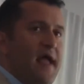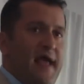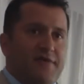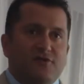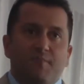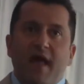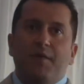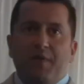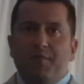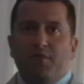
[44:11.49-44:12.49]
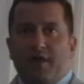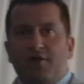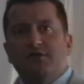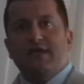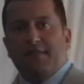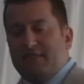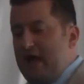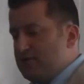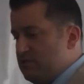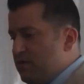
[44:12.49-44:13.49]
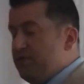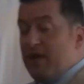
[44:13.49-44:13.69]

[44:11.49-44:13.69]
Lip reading: And there's many people that earn $10,000 a month.